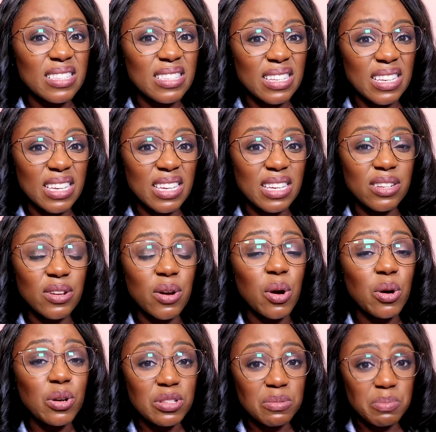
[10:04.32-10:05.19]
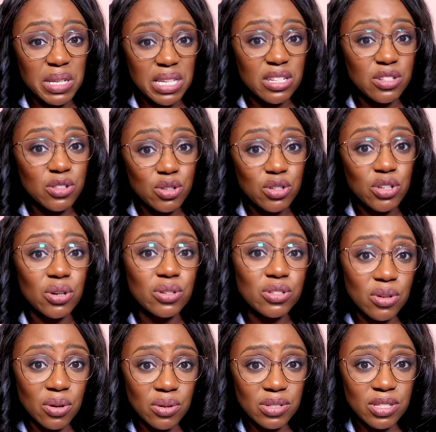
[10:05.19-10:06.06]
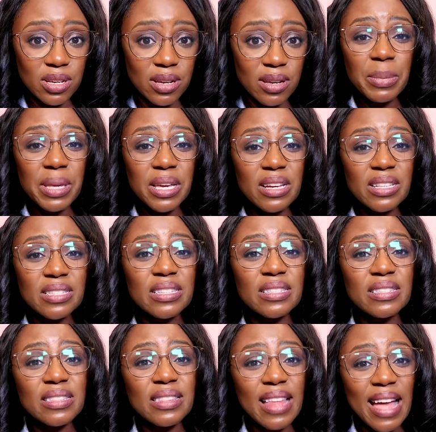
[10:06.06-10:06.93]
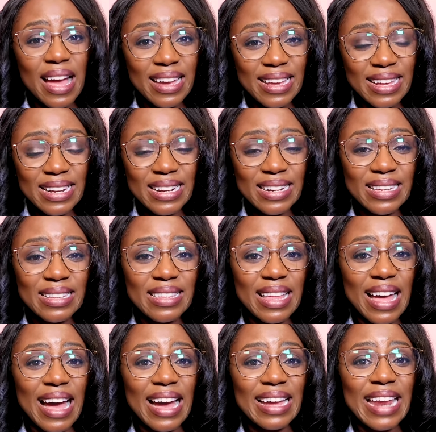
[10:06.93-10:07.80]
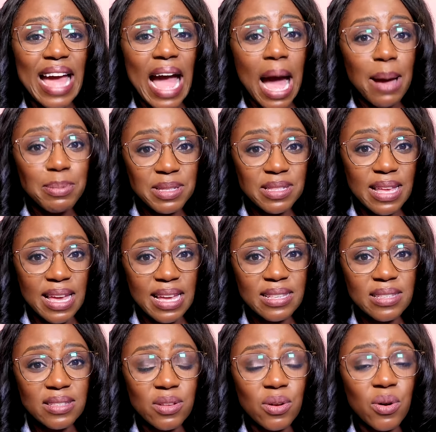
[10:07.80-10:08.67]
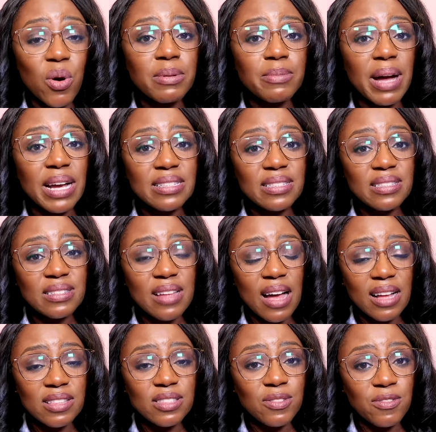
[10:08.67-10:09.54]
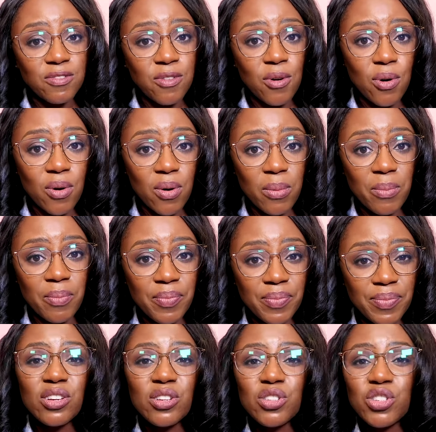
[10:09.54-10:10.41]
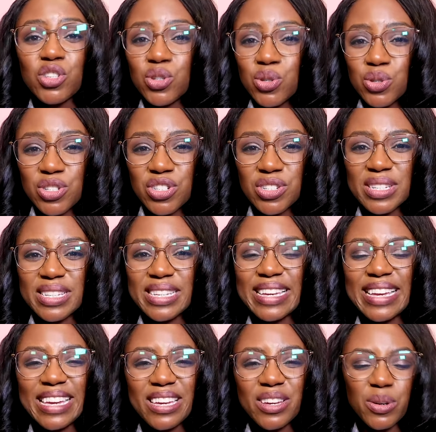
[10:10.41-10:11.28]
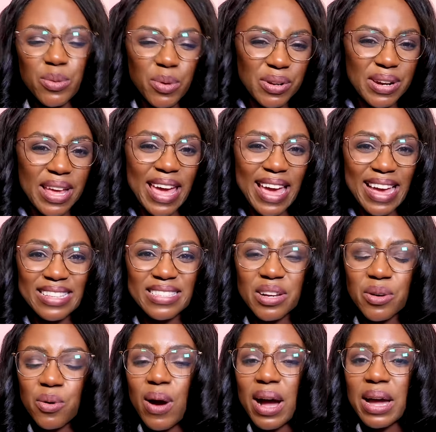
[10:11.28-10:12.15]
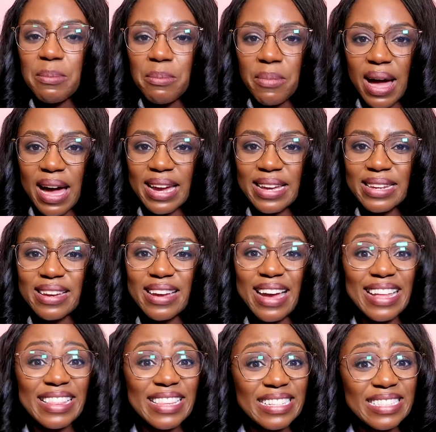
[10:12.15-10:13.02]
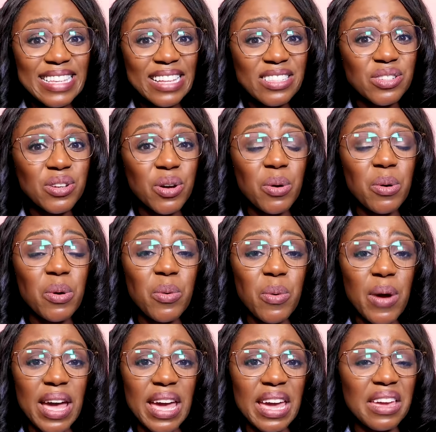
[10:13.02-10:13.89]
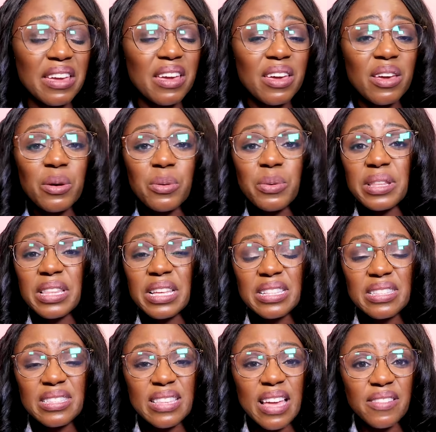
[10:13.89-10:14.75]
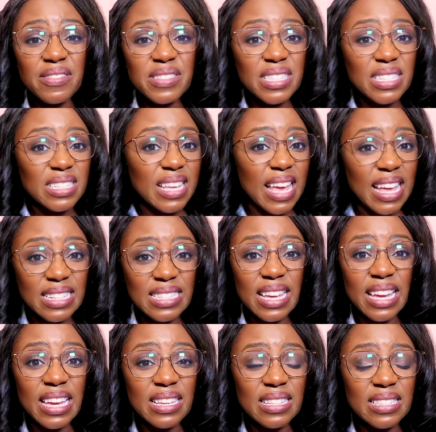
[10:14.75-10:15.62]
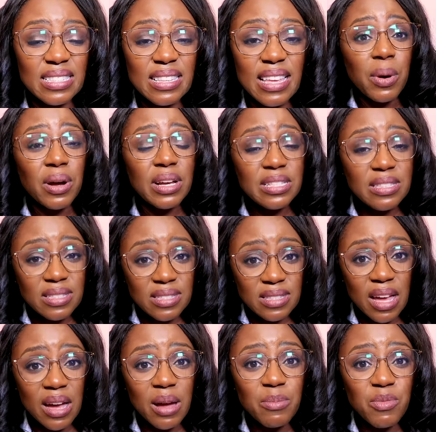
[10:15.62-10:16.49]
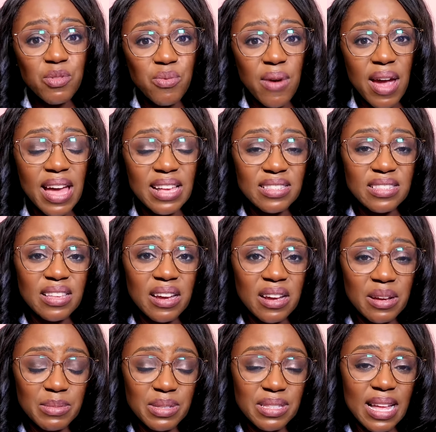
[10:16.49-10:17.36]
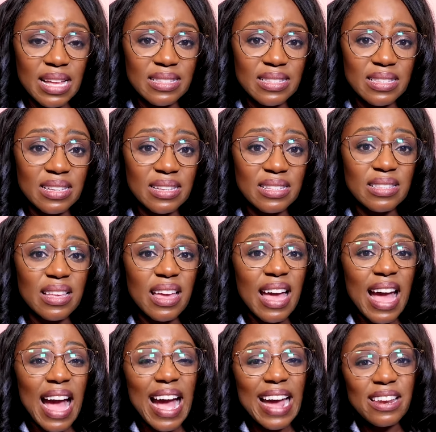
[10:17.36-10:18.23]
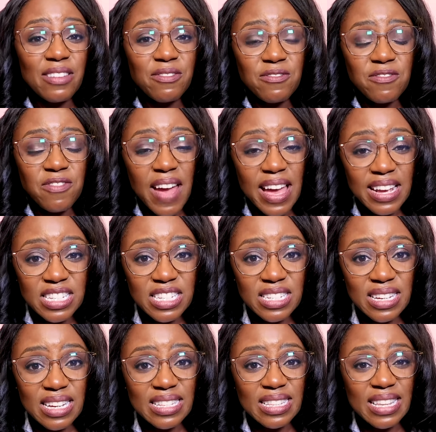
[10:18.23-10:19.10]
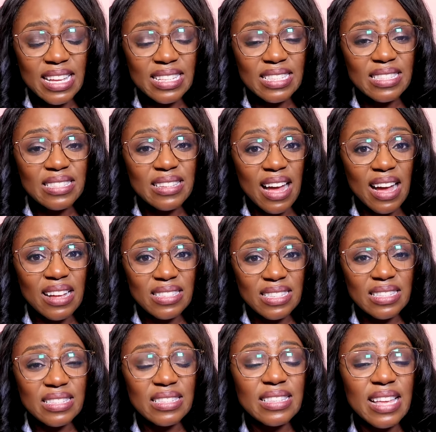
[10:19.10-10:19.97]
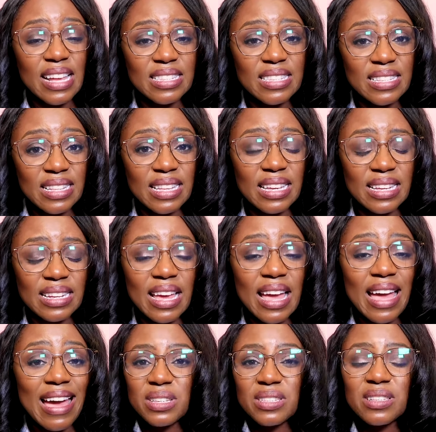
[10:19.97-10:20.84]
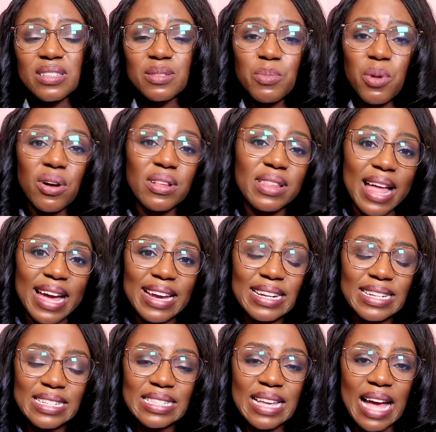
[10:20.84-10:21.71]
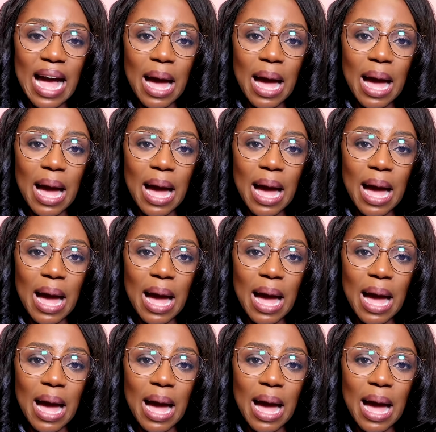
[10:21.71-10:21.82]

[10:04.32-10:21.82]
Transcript: seeing or speaking to your doctor, because it's likely that an abscess might start to form. Usually ingrown hairs are quite minor and they tend to go away within seven to ten days. But in some rare circumstances, an infection can then start to settle in. This is more likely to